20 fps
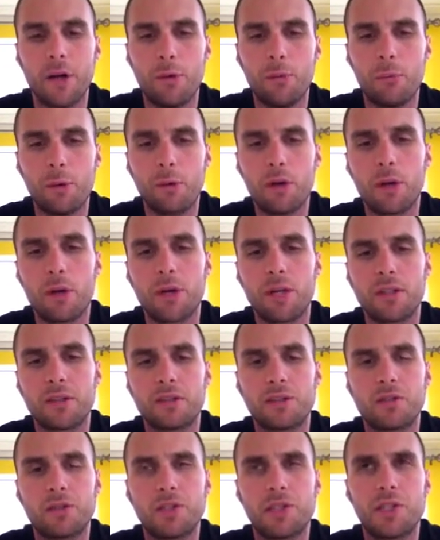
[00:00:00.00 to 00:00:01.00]
We really want
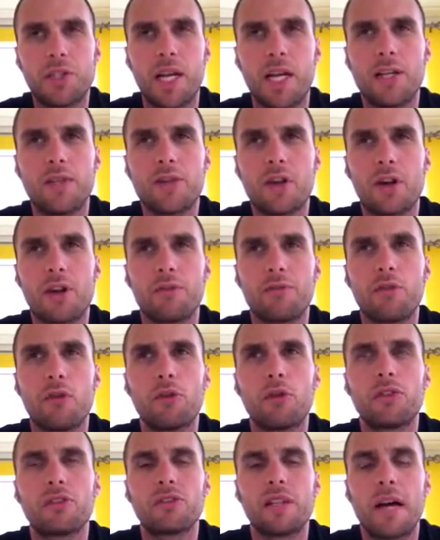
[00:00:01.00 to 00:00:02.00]
to change our
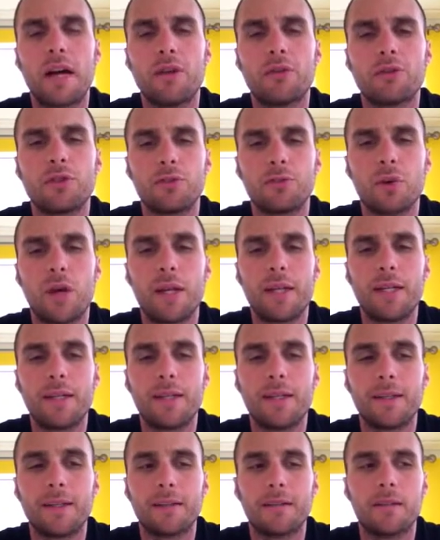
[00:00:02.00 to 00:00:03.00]
focus now to
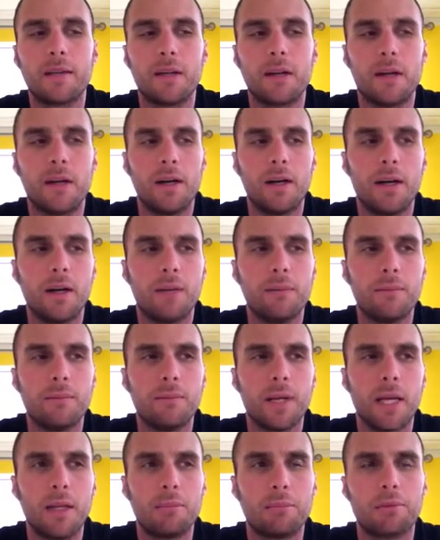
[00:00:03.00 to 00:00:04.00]
writing
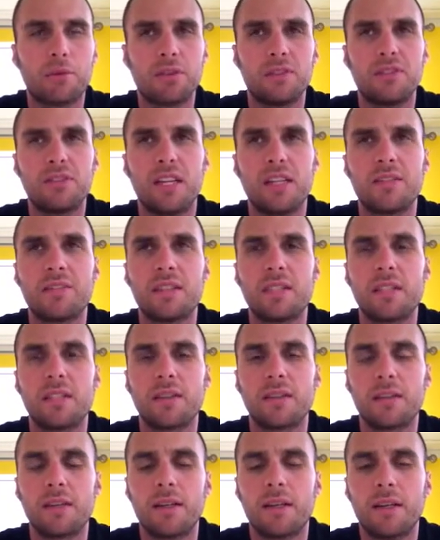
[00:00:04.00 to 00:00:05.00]
and
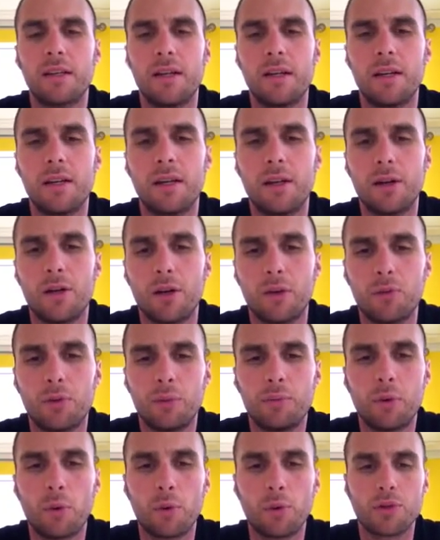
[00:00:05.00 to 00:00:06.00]
presenting
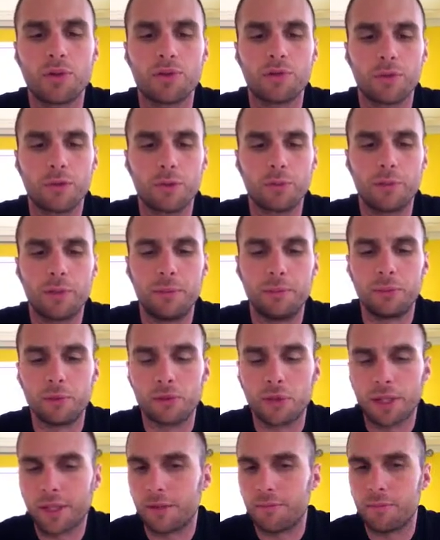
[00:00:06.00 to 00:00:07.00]
reports for
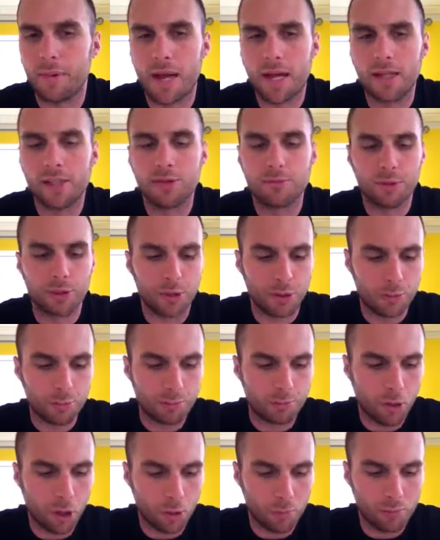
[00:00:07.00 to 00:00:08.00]
people like management
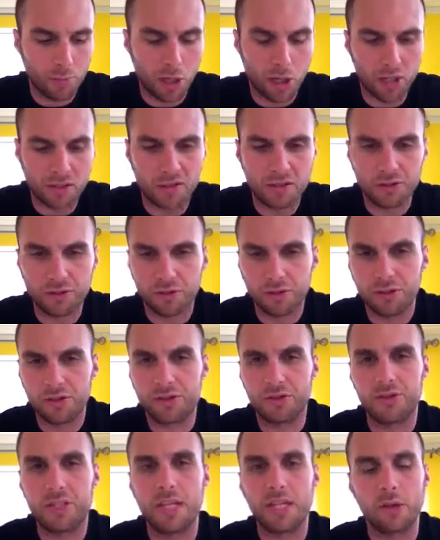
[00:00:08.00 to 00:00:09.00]
or bosses or
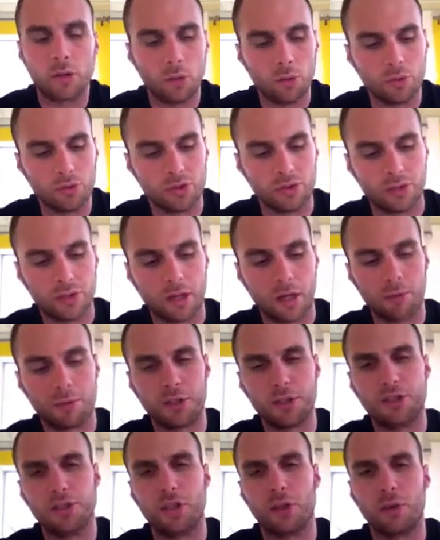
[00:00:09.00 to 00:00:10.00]
stakeholders in the
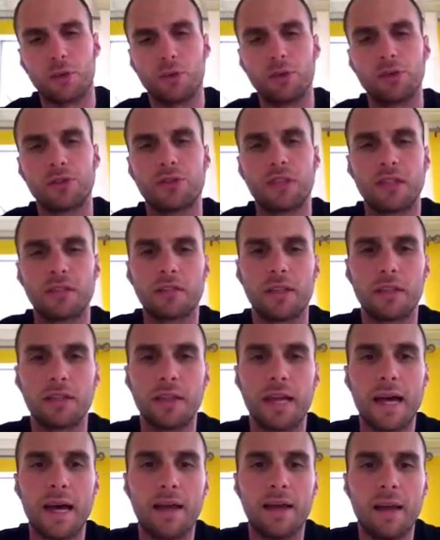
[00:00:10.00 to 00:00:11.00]
company, shareholders, things like
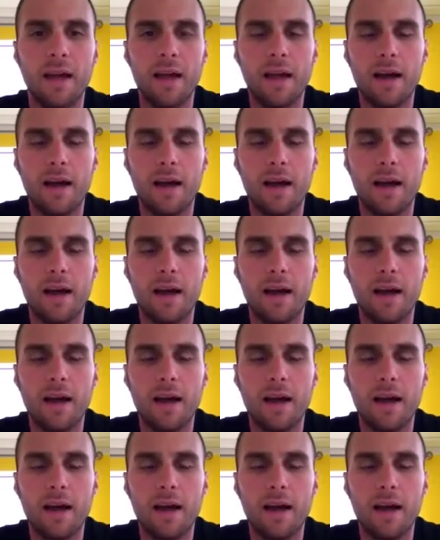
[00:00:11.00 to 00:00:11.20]
that.